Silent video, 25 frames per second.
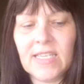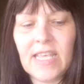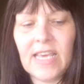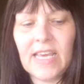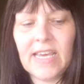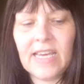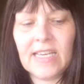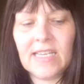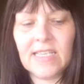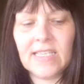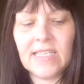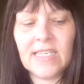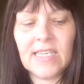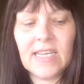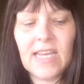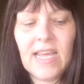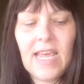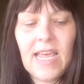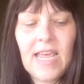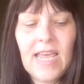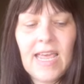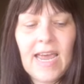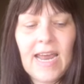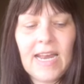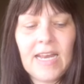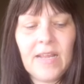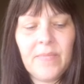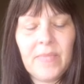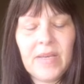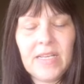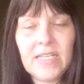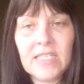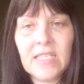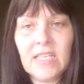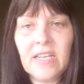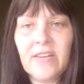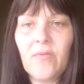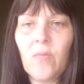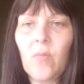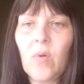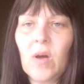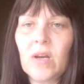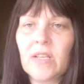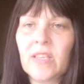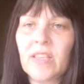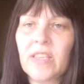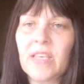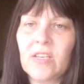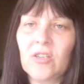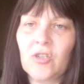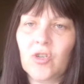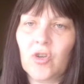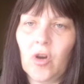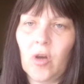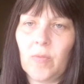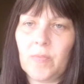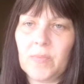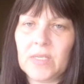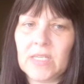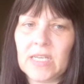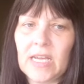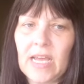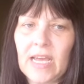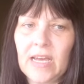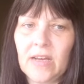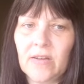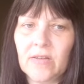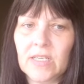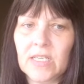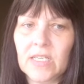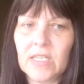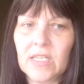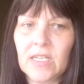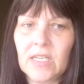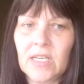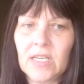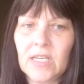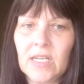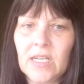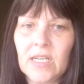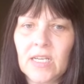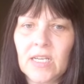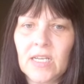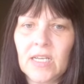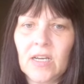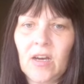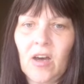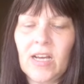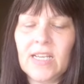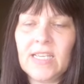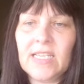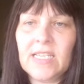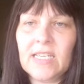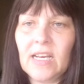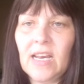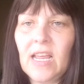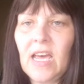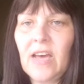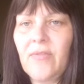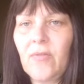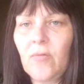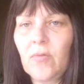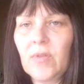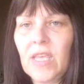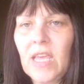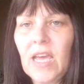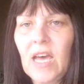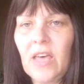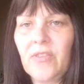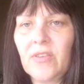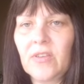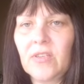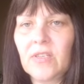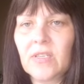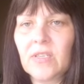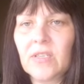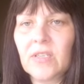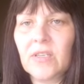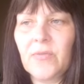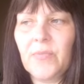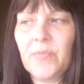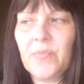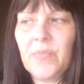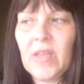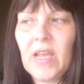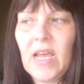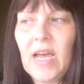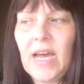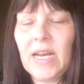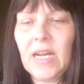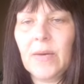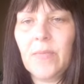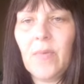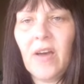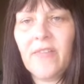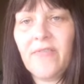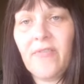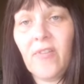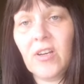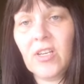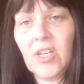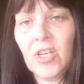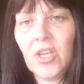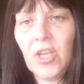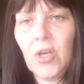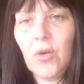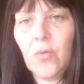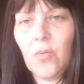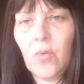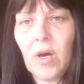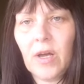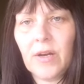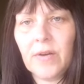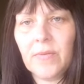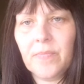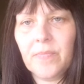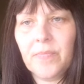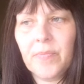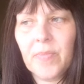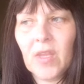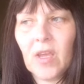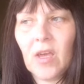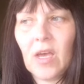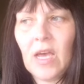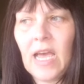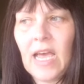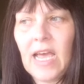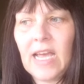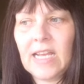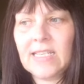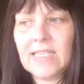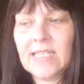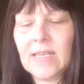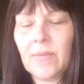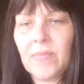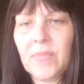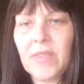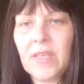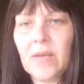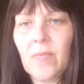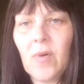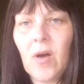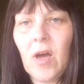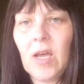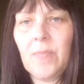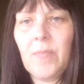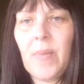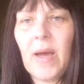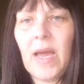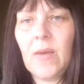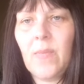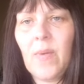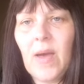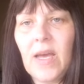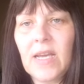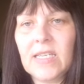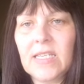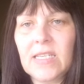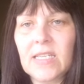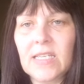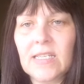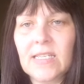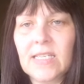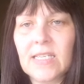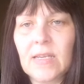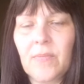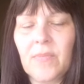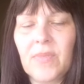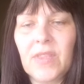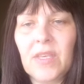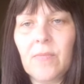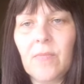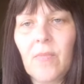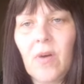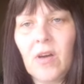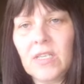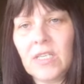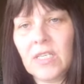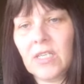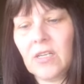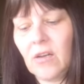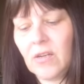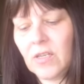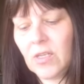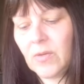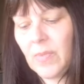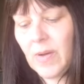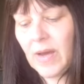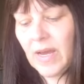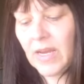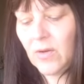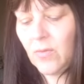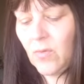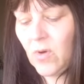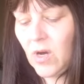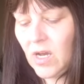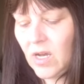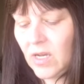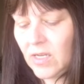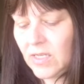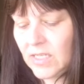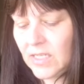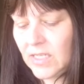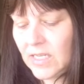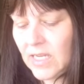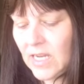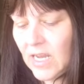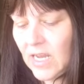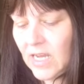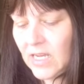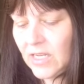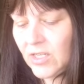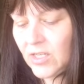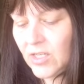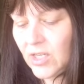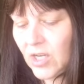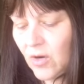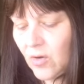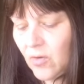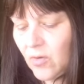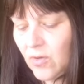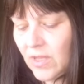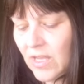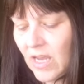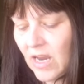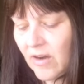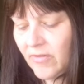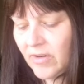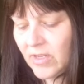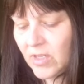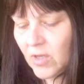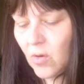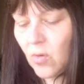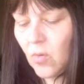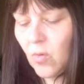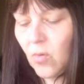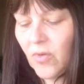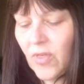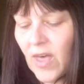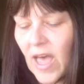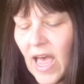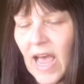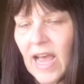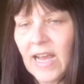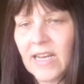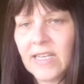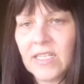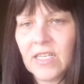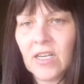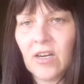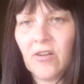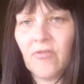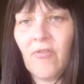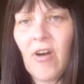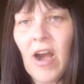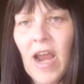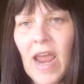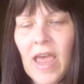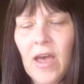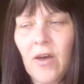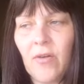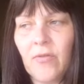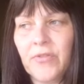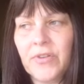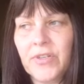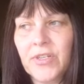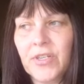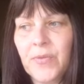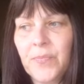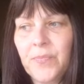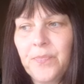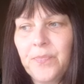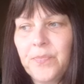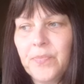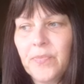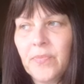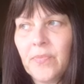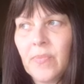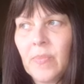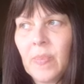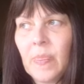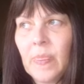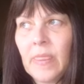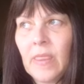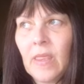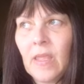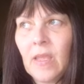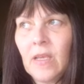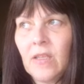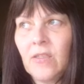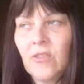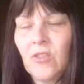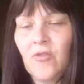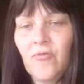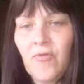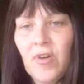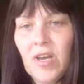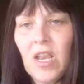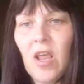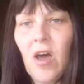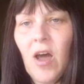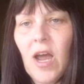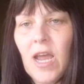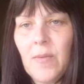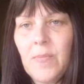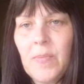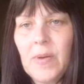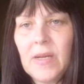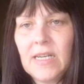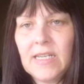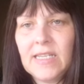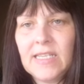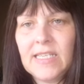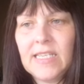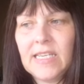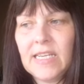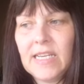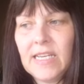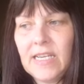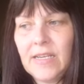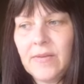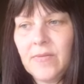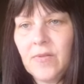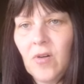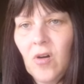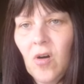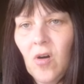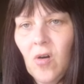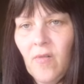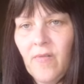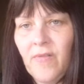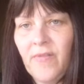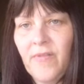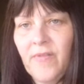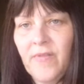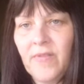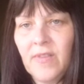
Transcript: things, and it means that if one thing drops out, I still have all the others, and I might find a new one, and something might pay better, something might start to pay worse. So there is all that around the reliability of